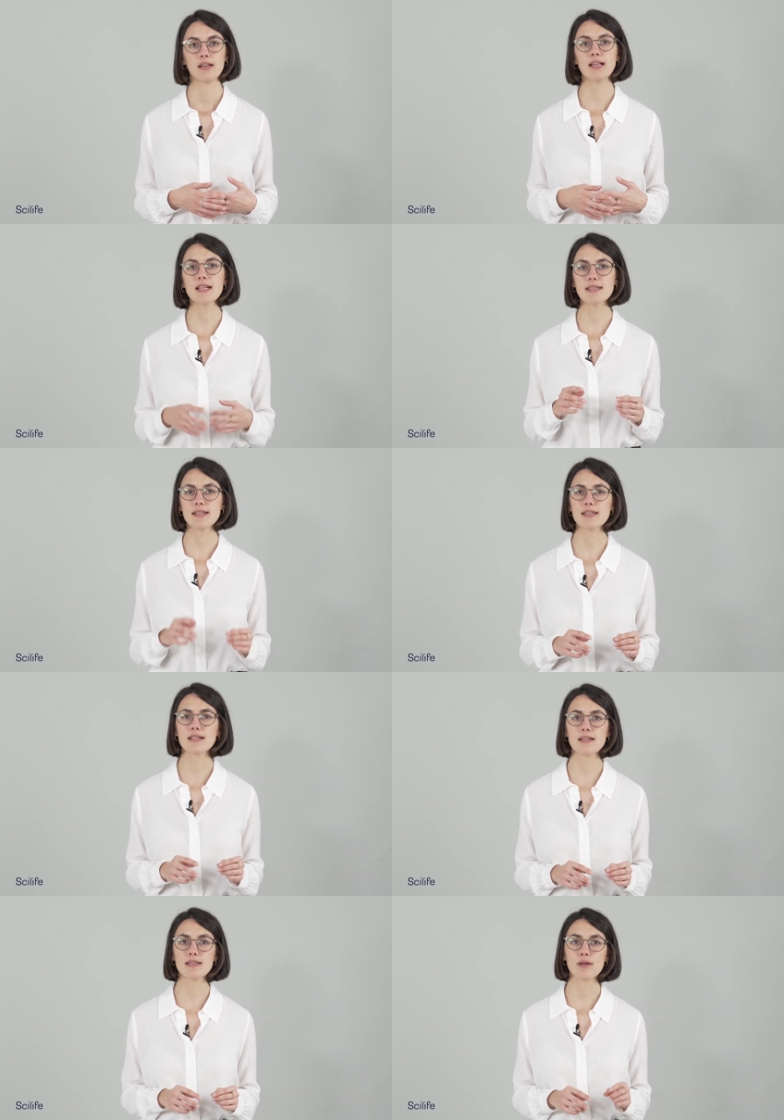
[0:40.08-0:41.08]
Let's
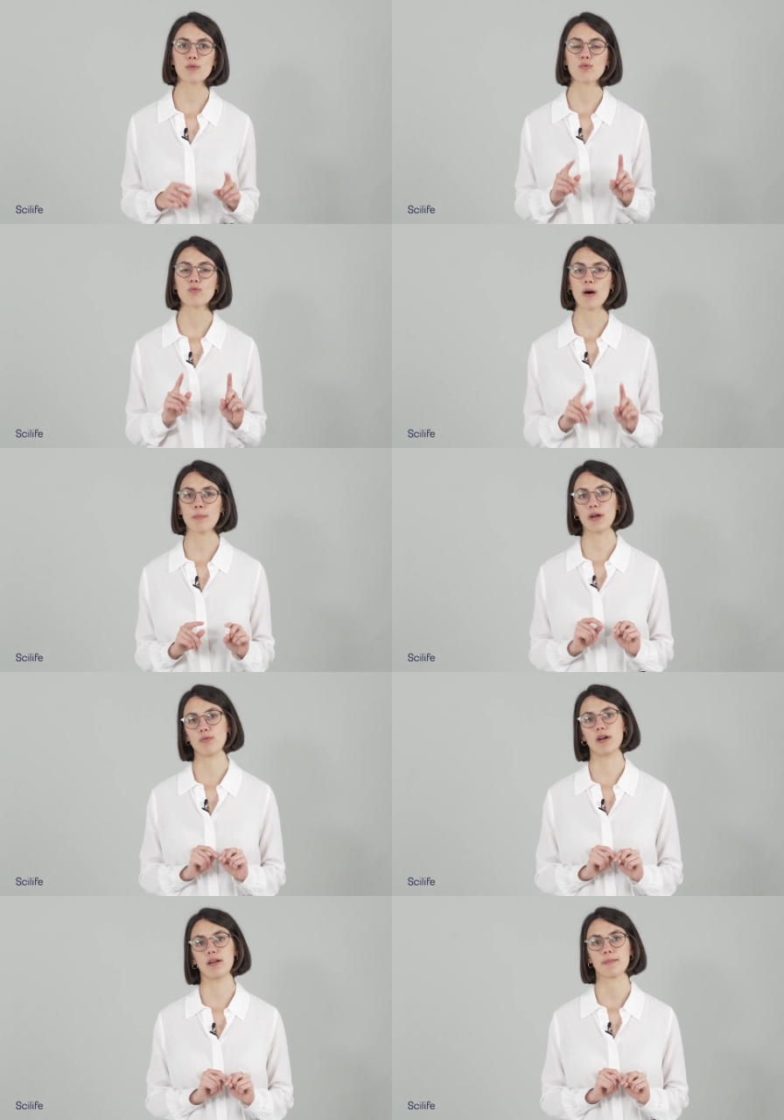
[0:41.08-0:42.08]
discuss it one by
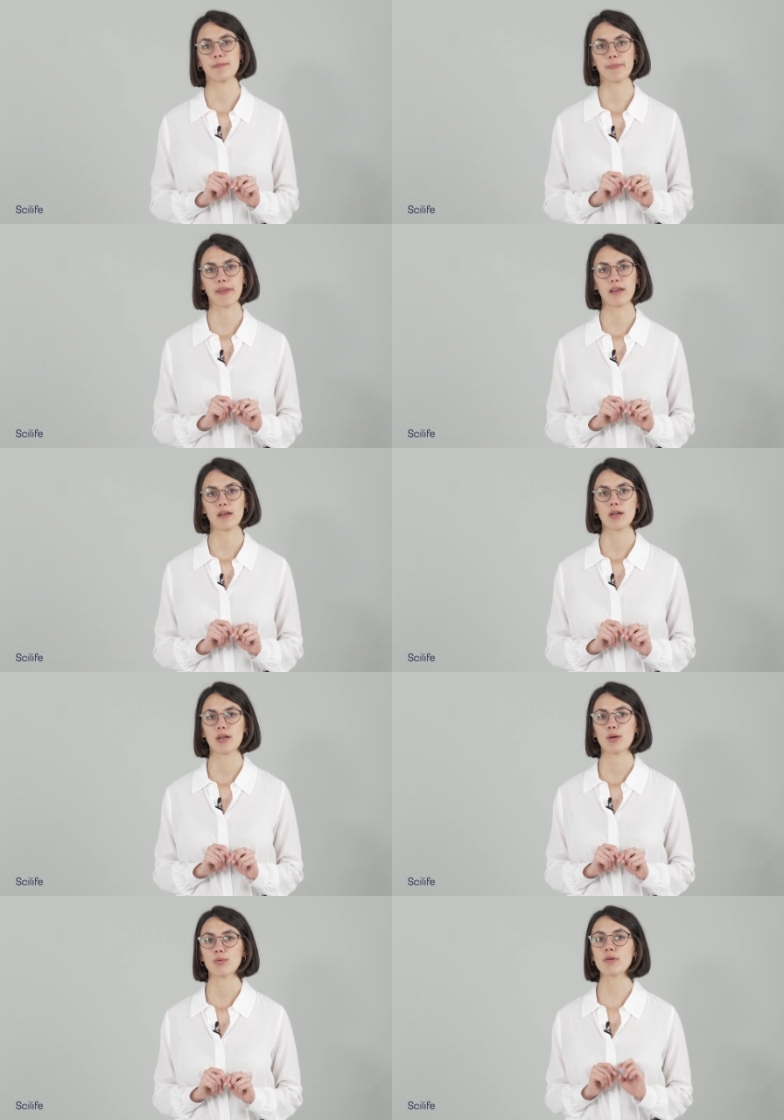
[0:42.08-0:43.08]
one.
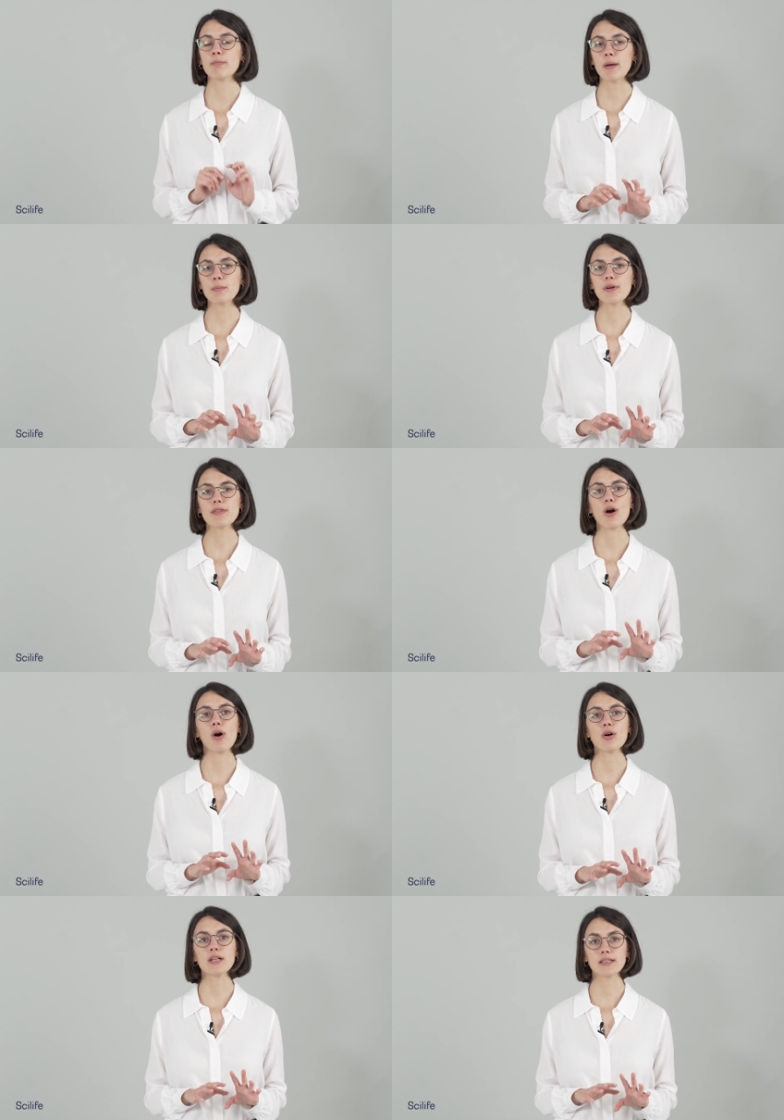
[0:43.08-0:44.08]
Remember that
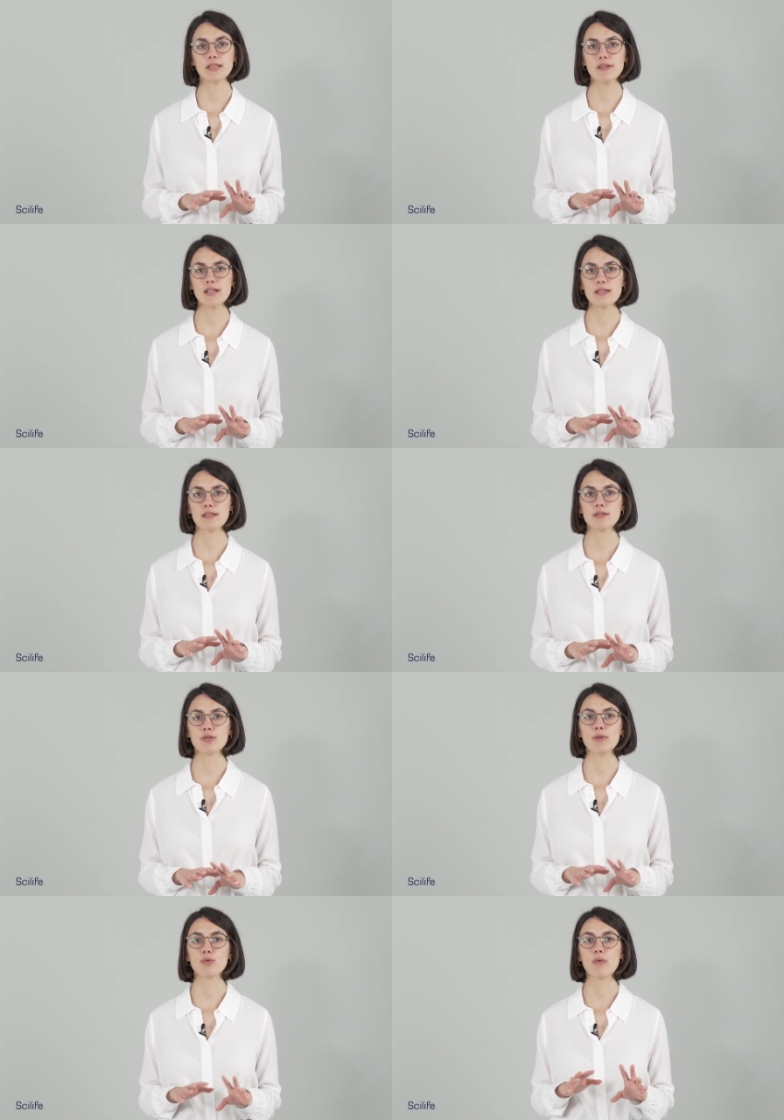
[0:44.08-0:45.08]
all activities need to
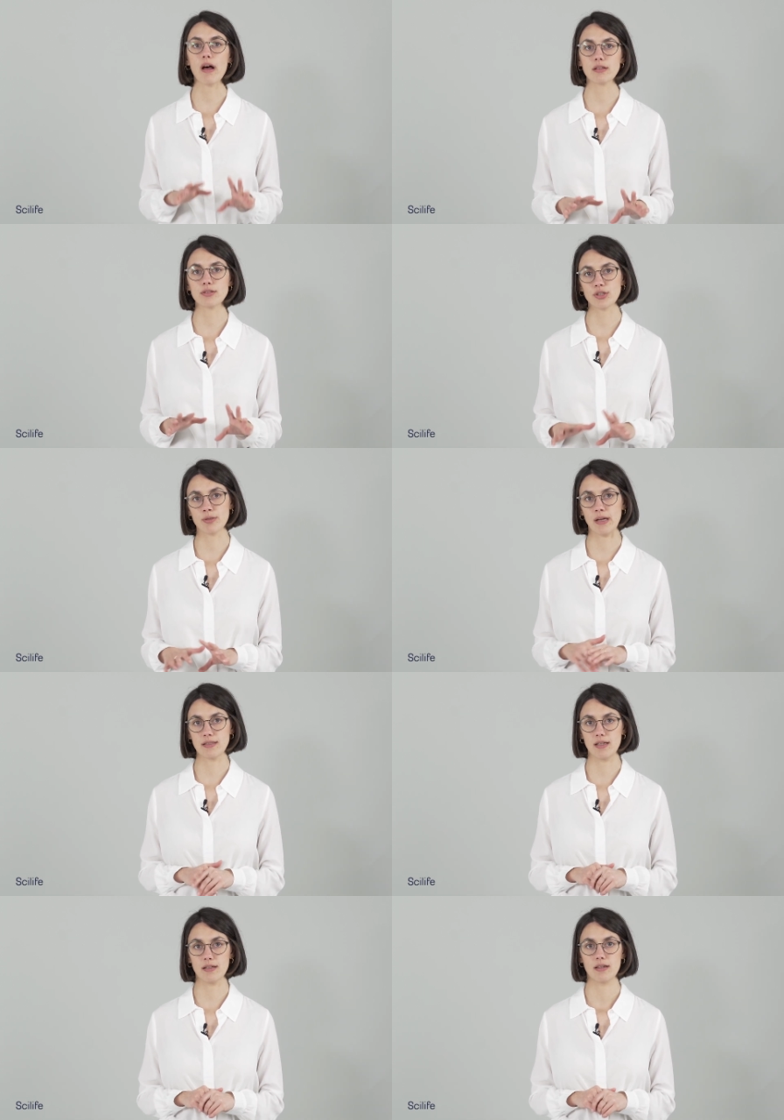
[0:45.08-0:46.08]
be well
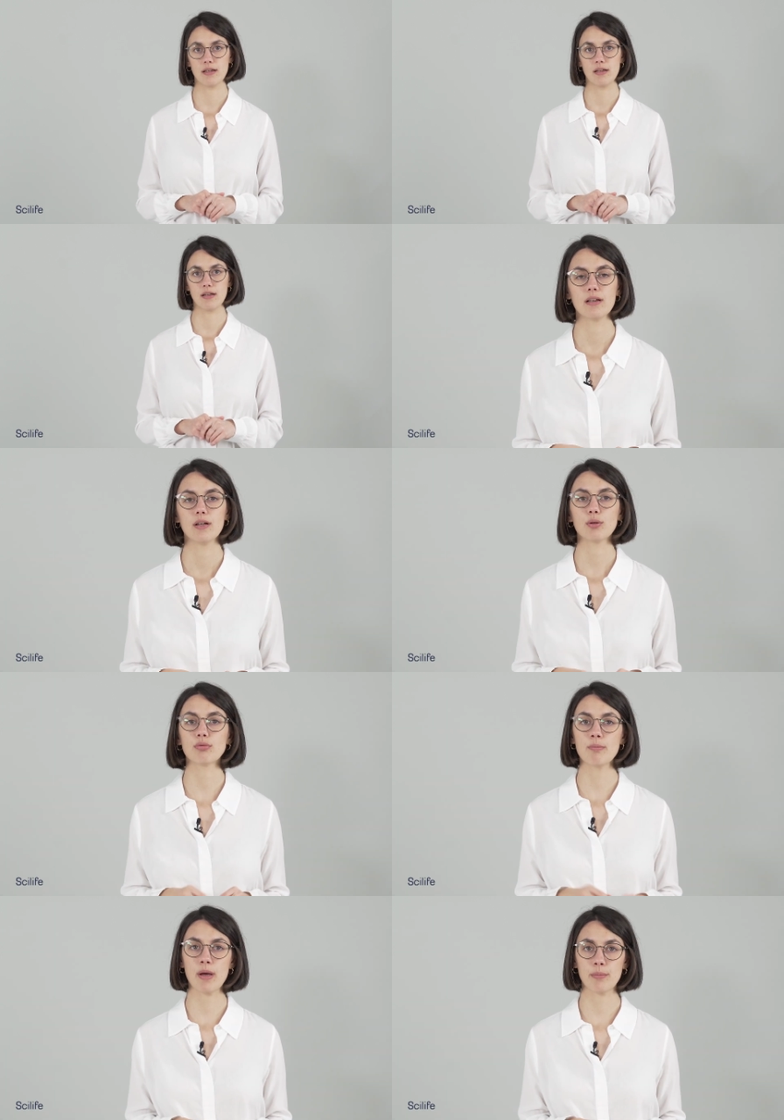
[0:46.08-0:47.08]
documented.
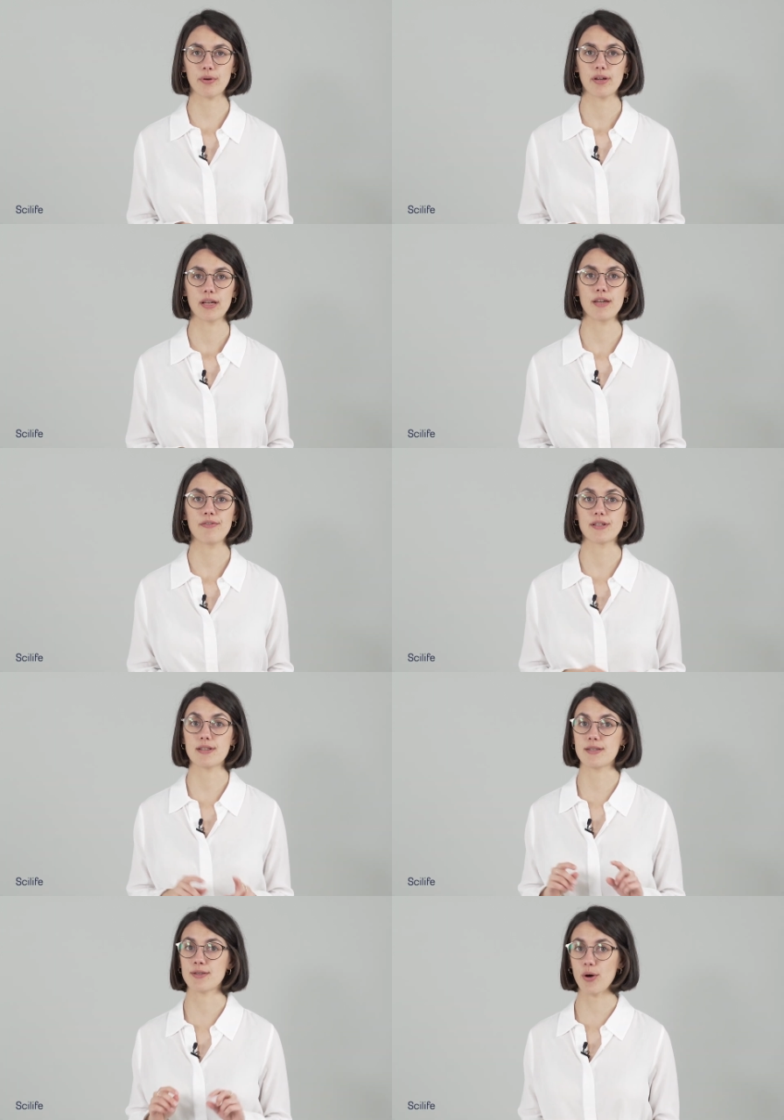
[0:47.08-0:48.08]
Remember, if it
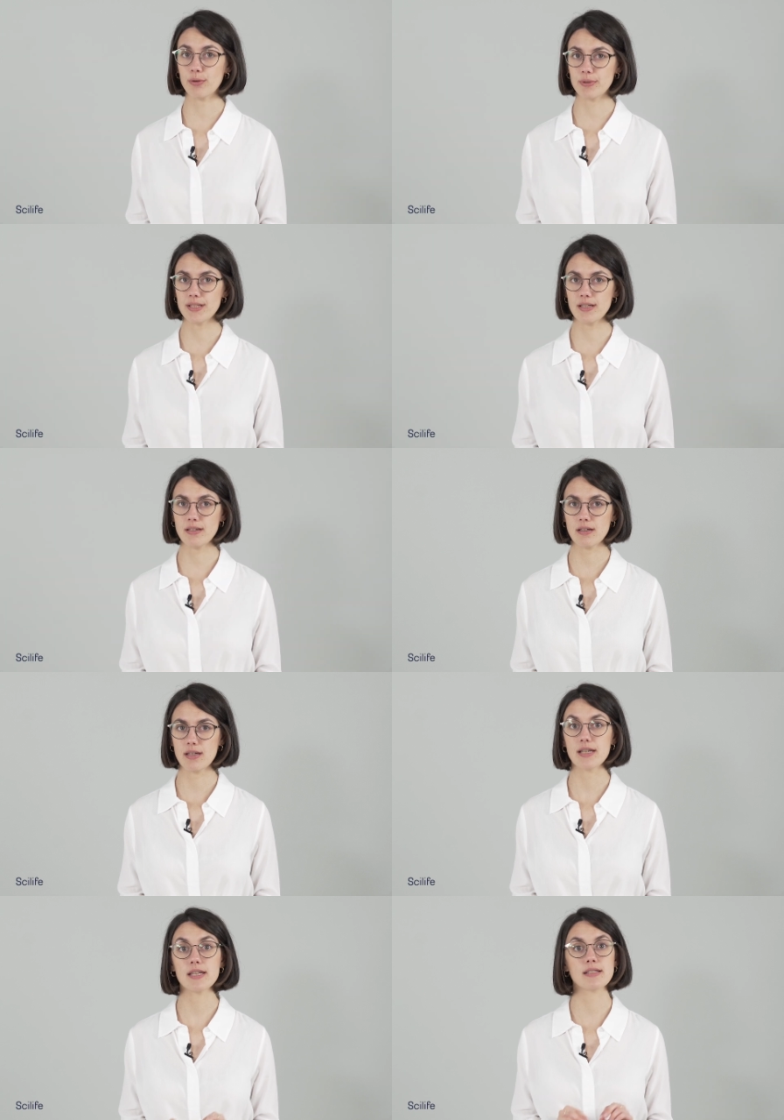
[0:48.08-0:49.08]
is not written,
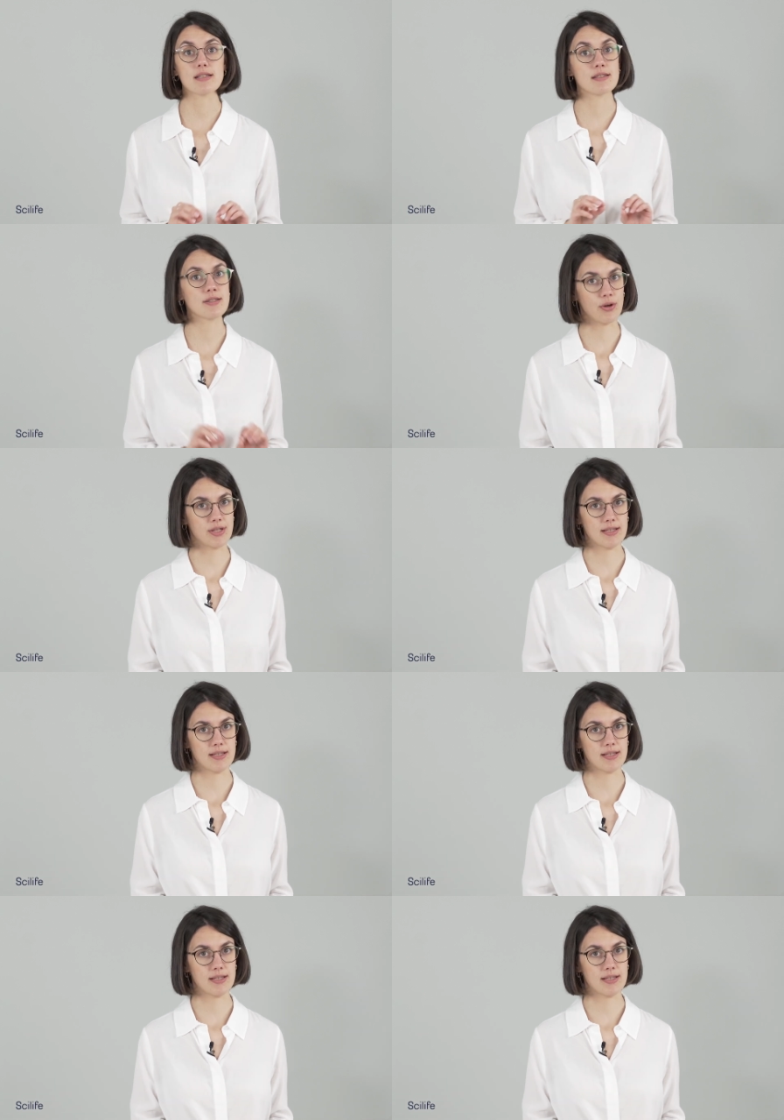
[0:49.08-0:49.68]
it does not